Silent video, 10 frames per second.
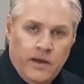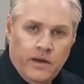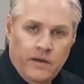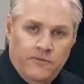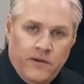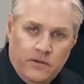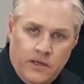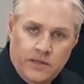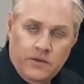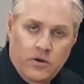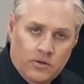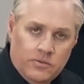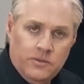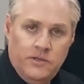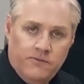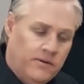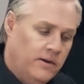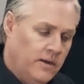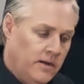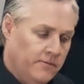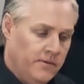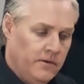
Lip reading: And I felt like the culture was different enough